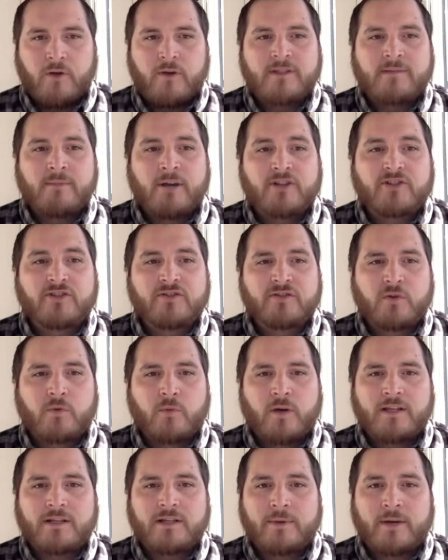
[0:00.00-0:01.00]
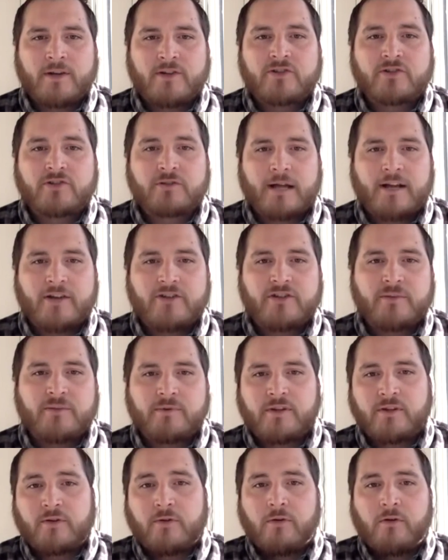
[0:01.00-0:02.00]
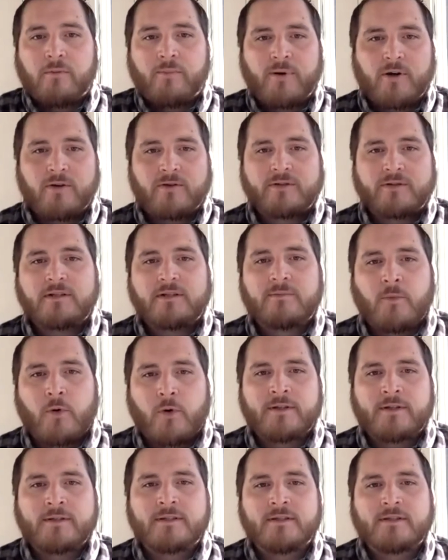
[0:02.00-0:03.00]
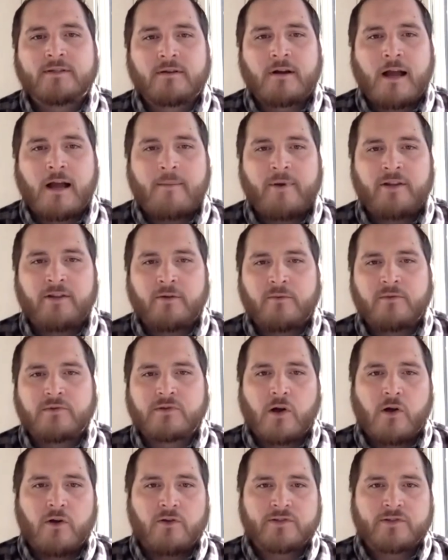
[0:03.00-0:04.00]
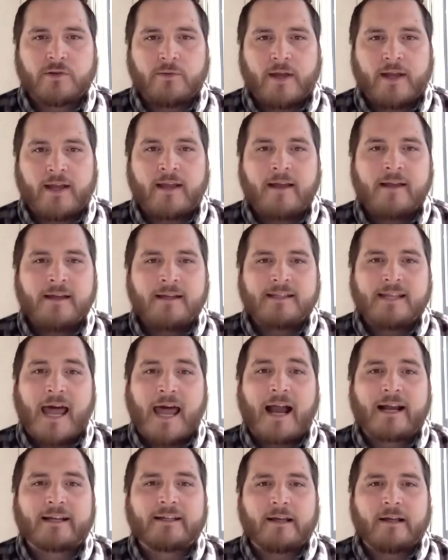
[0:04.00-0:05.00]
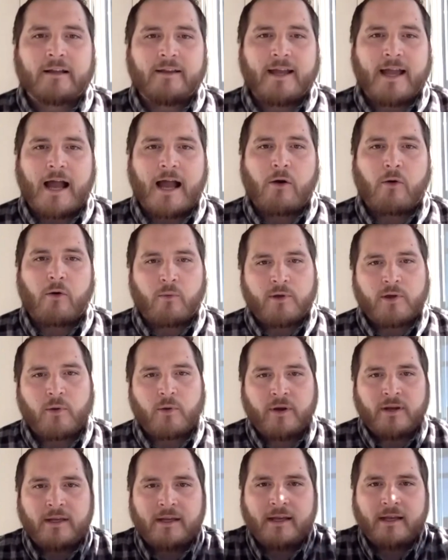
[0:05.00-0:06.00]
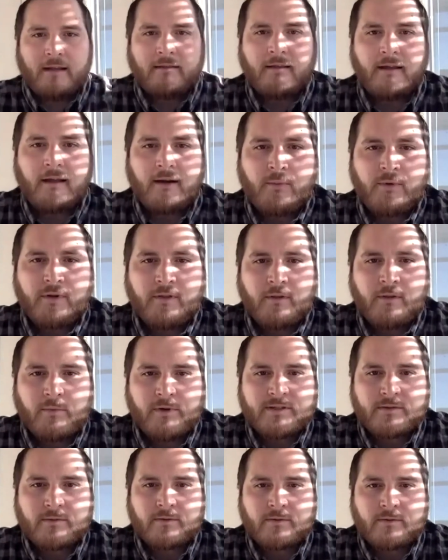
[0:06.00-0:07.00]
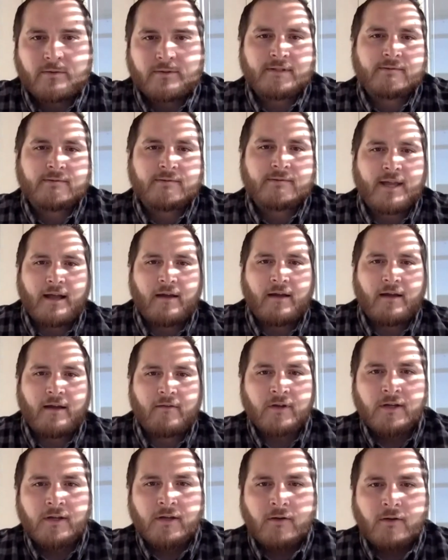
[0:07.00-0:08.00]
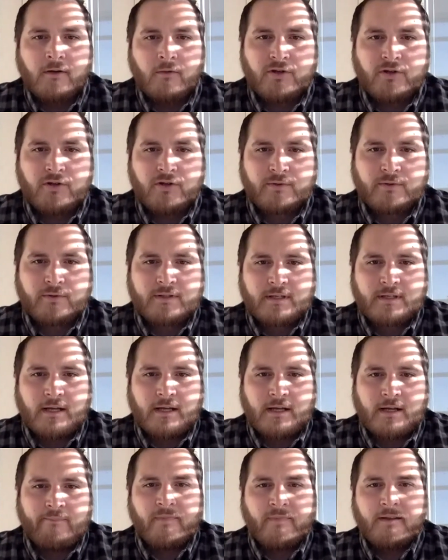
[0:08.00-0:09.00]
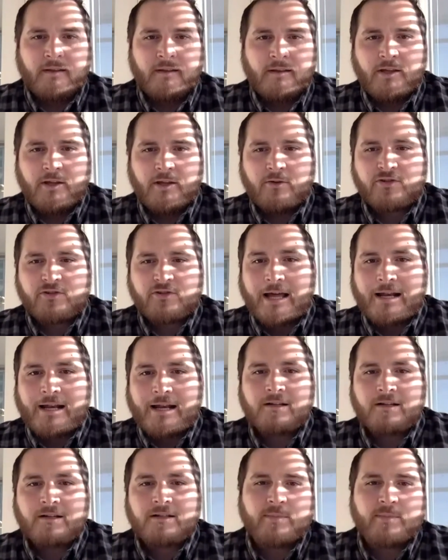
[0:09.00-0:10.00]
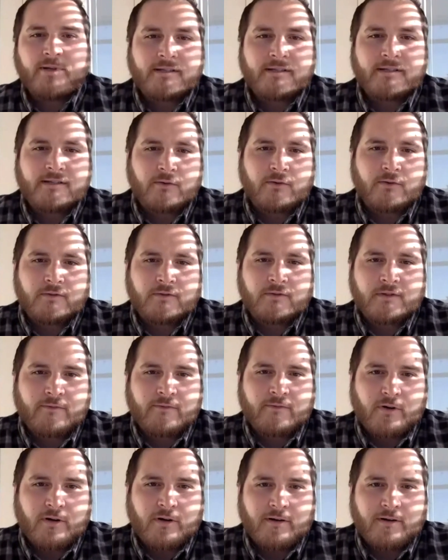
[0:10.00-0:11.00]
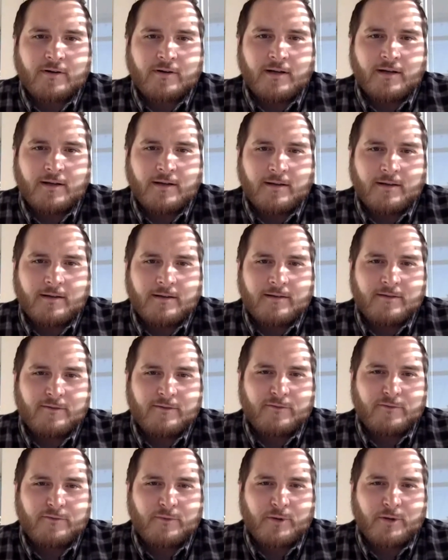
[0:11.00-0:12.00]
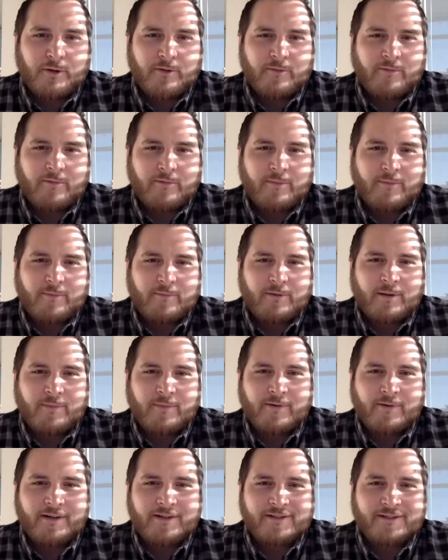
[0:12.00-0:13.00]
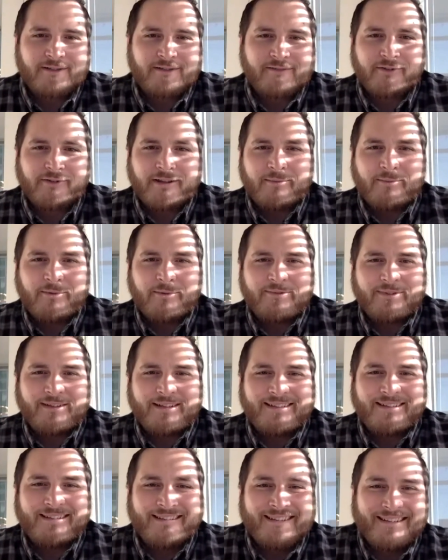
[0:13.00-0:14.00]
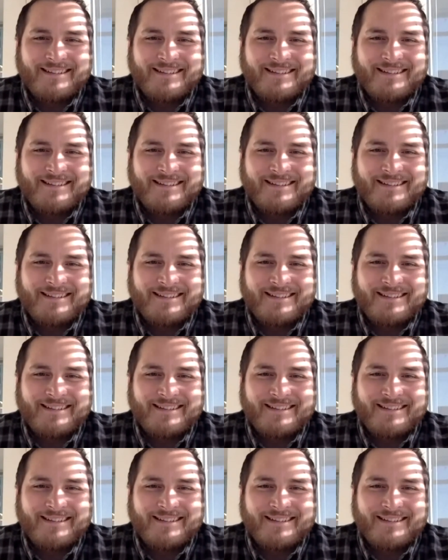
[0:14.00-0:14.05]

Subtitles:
as much as there was around strategy with the goalposts, as Morgan's describing, there was also like tactically, how are we going to get there with the resources we have, which was, shout out to business schools for all the preparation for that moment.